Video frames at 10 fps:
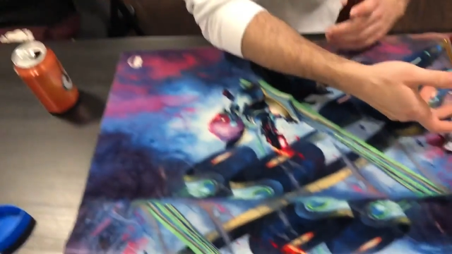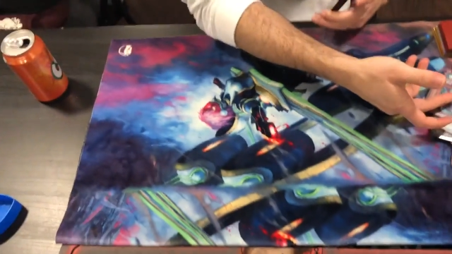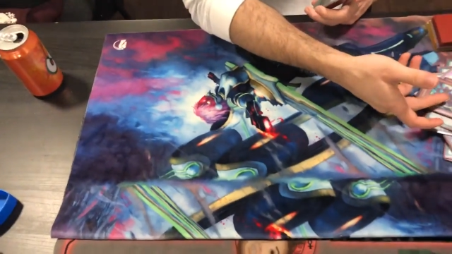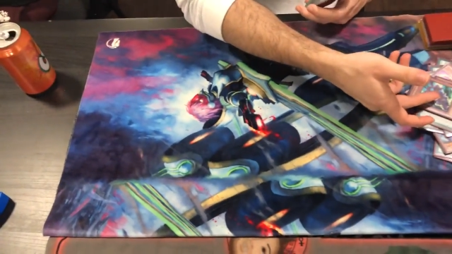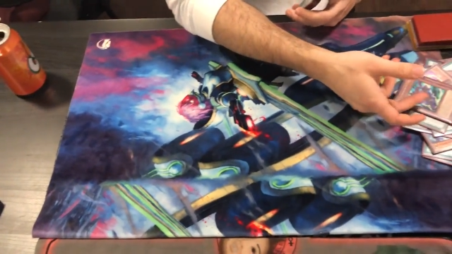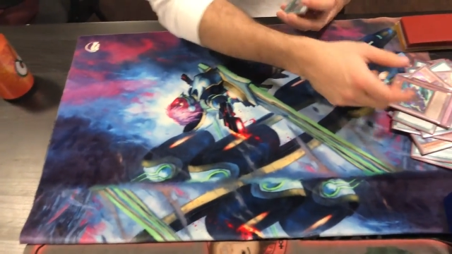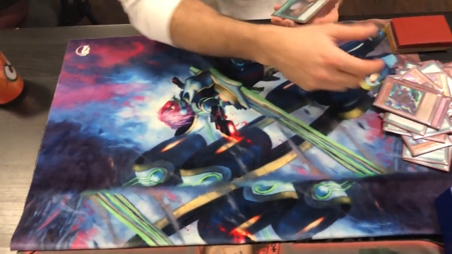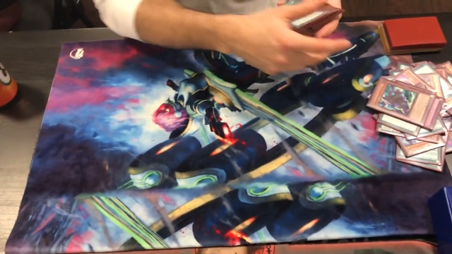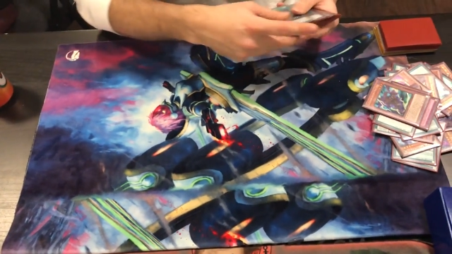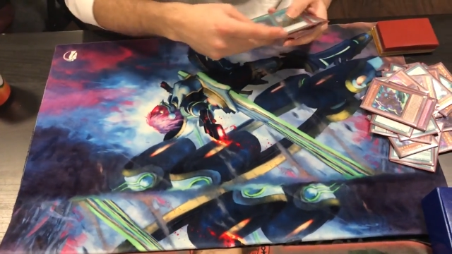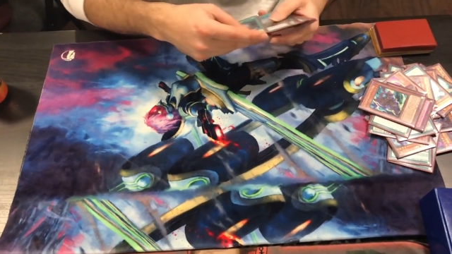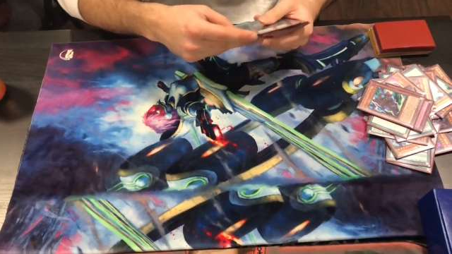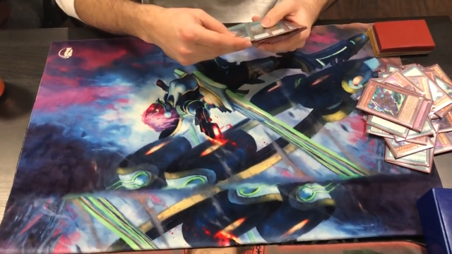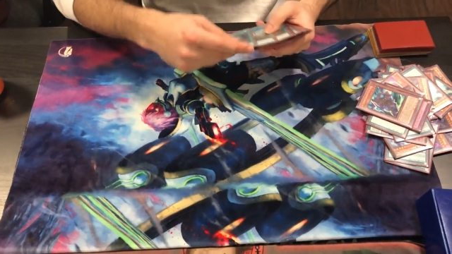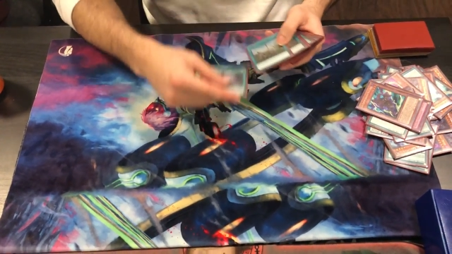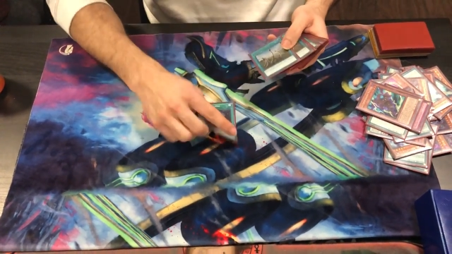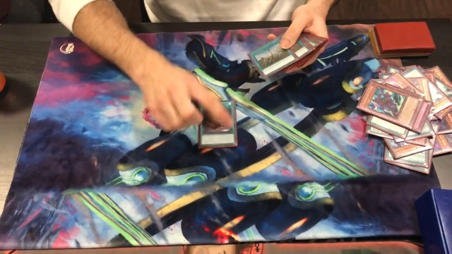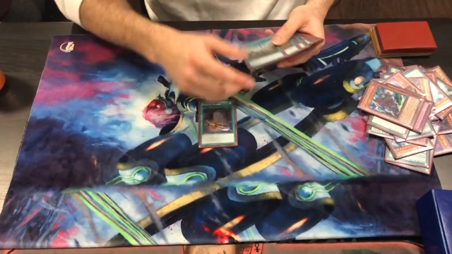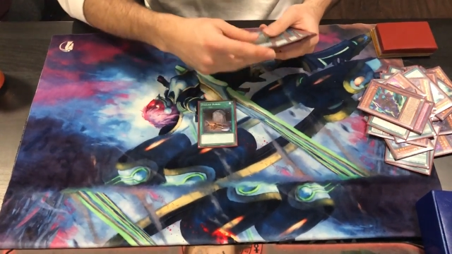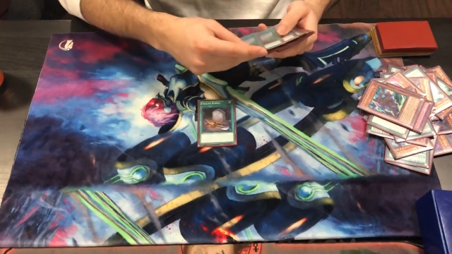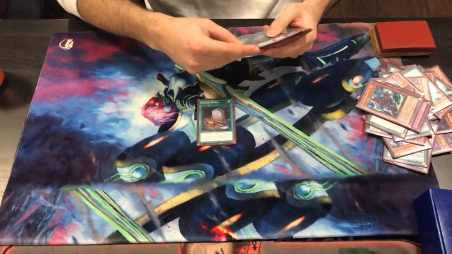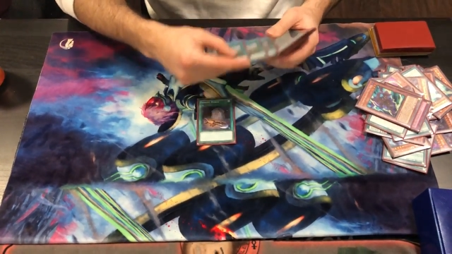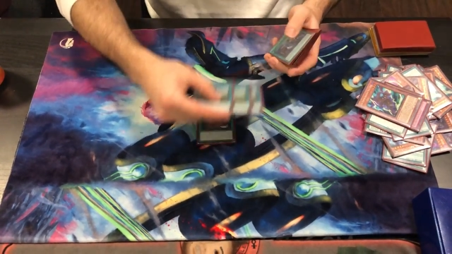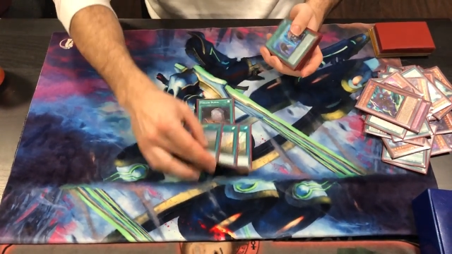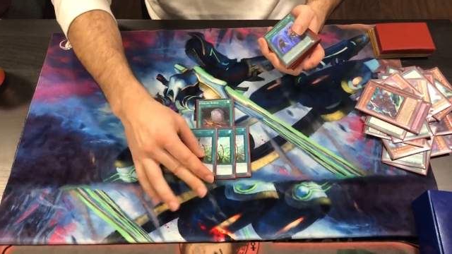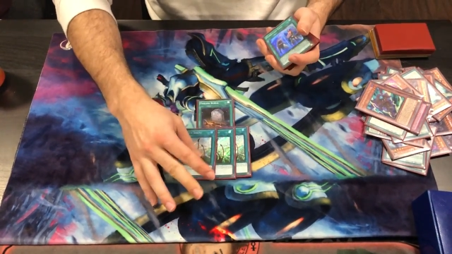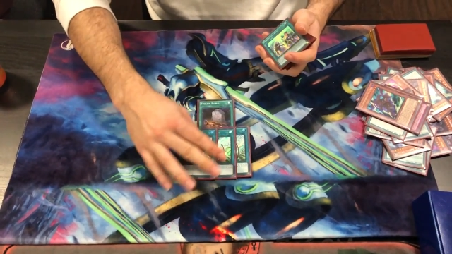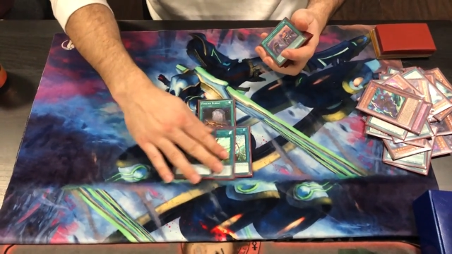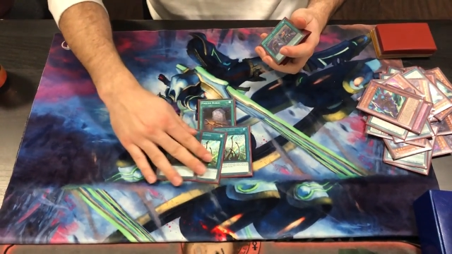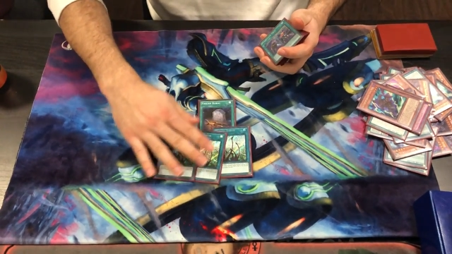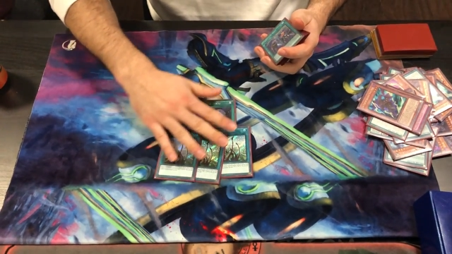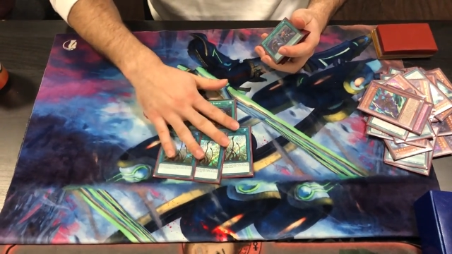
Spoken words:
No face is visible, so there are no lips to read.